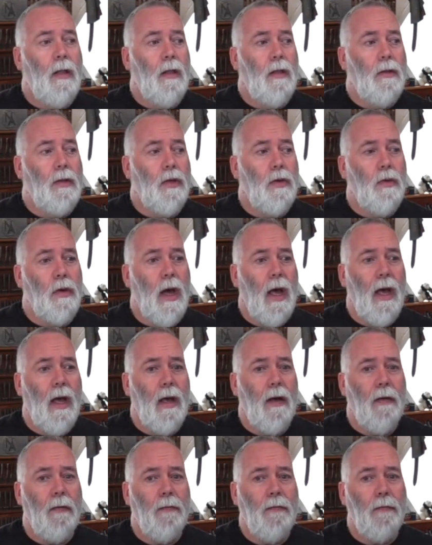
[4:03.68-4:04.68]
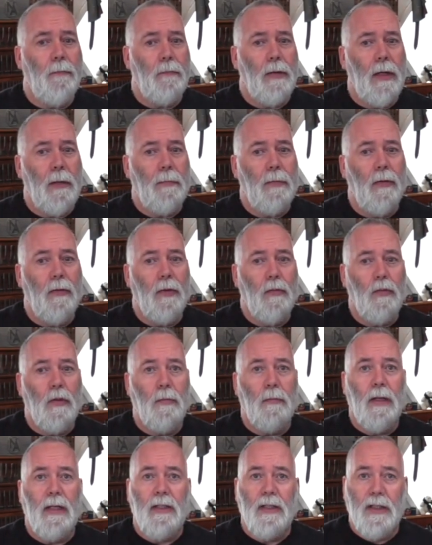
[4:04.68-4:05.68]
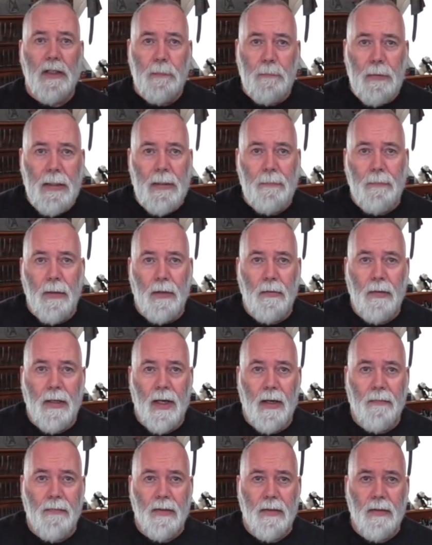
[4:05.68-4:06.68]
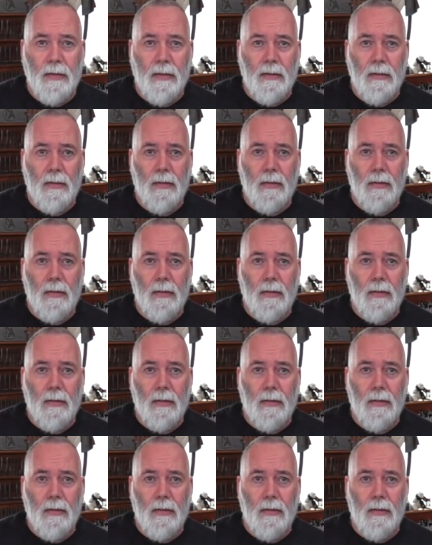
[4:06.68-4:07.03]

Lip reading: You have people that will make speedboat covers.